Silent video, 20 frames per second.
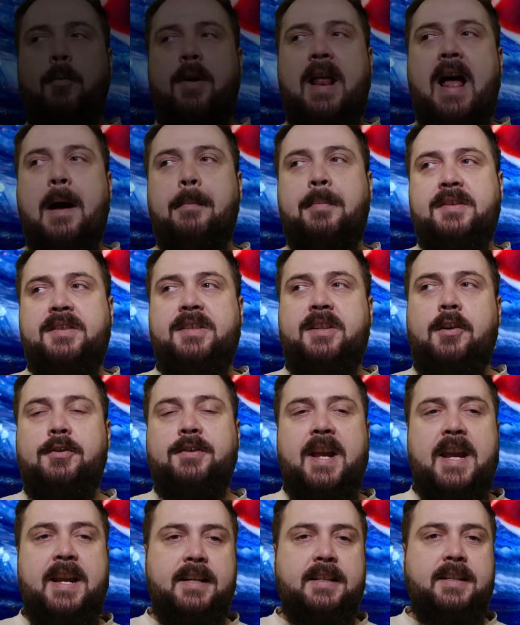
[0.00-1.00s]
what happens in our
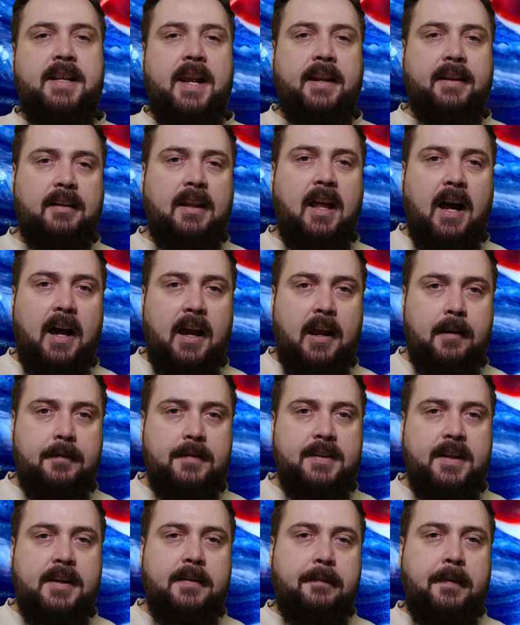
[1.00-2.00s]
day to day
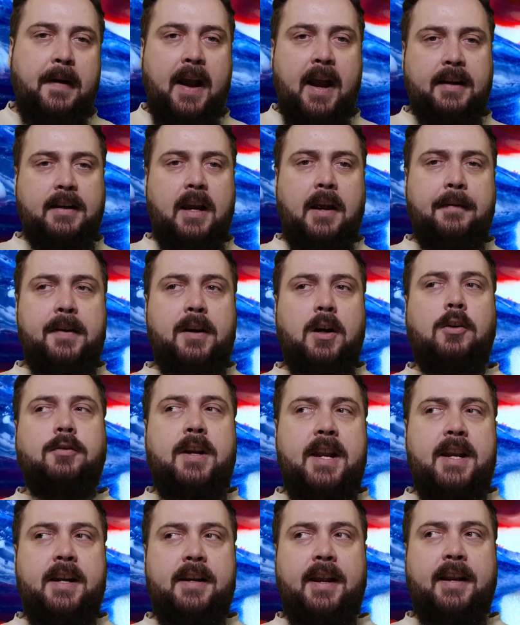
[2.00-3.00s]
lives. In fact, I think our
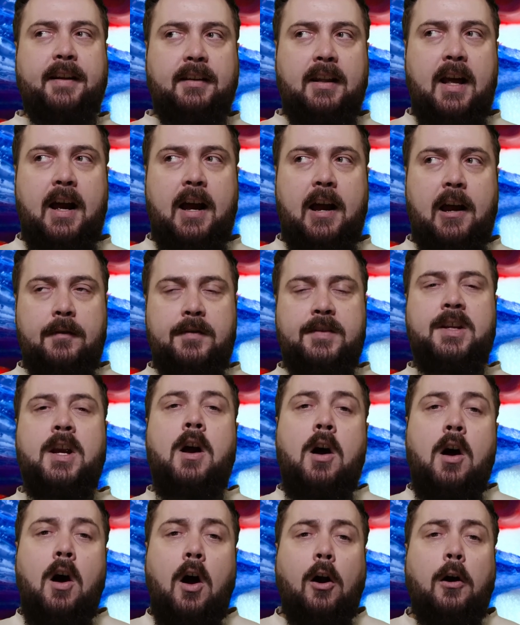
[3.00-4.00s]
day to day lives
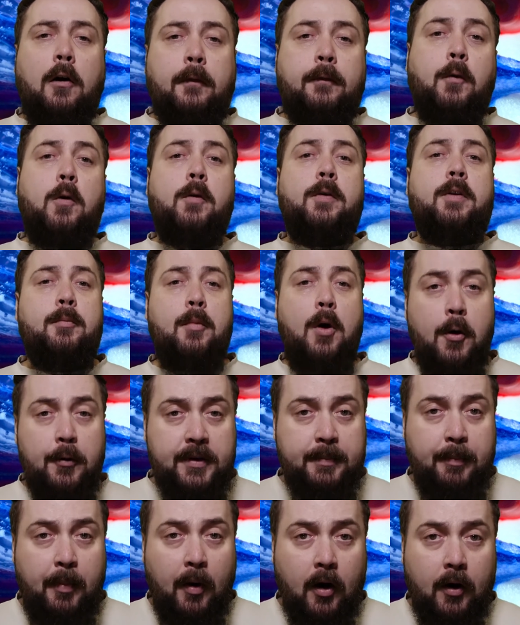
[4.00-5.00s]
are, for the
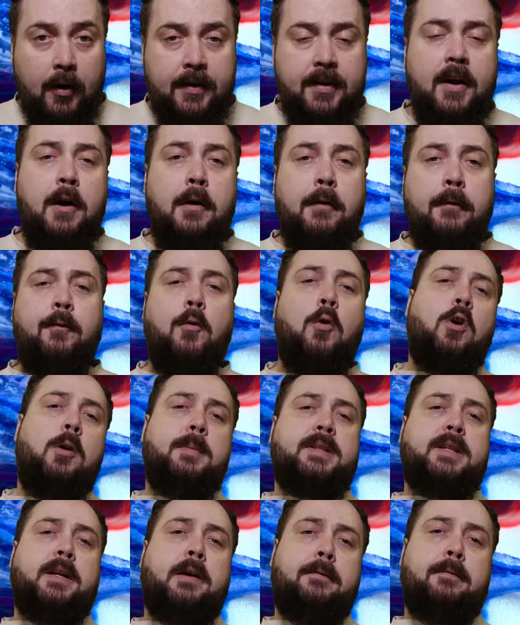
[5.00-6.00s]
most part,
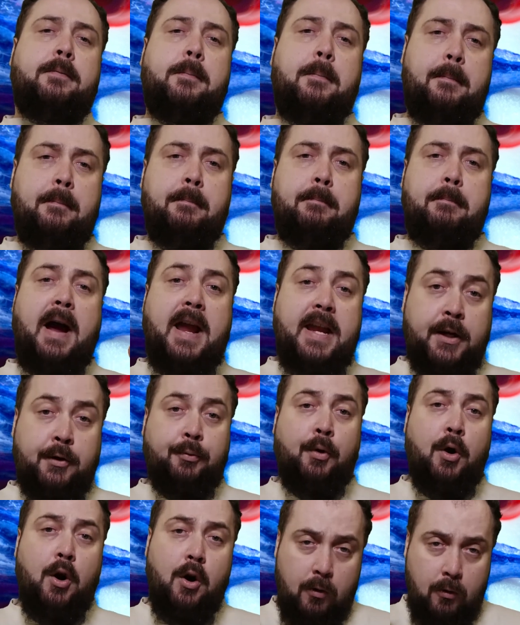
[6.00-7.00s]
forms of
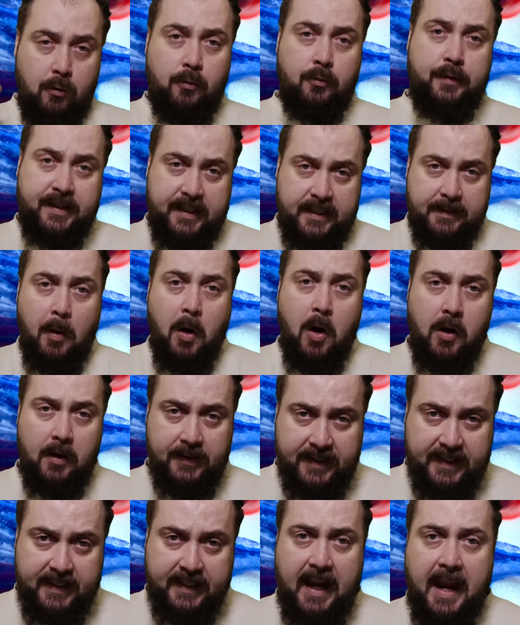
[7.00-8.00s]
micro, small
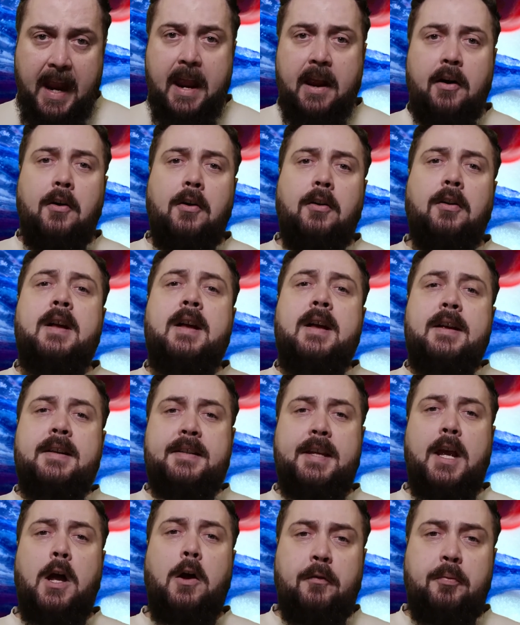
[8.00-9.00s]
scale
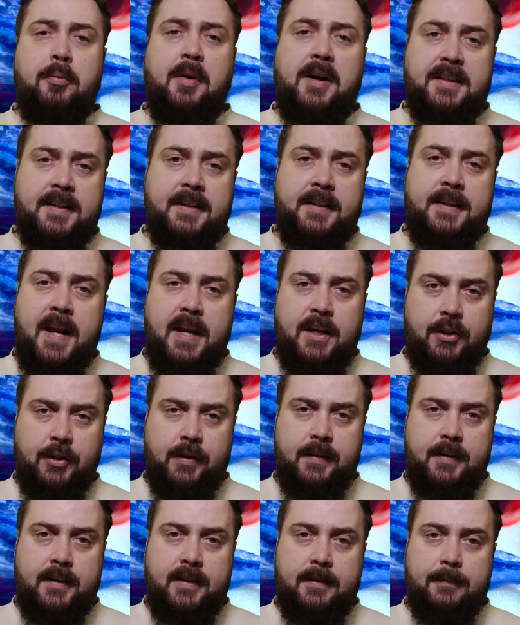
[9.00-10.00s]
self
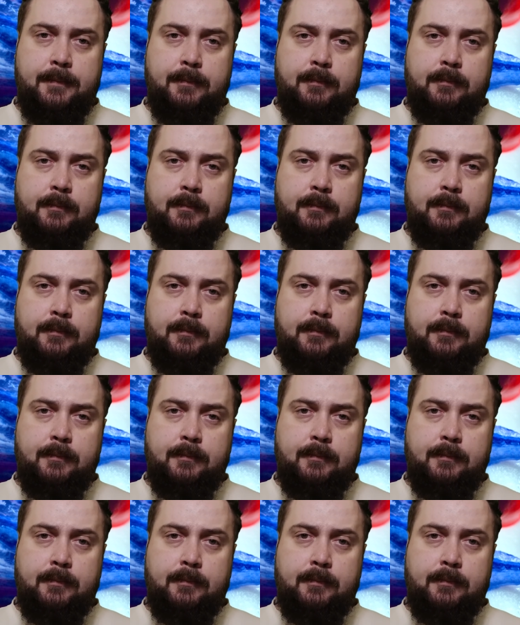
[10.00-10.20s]
presentations.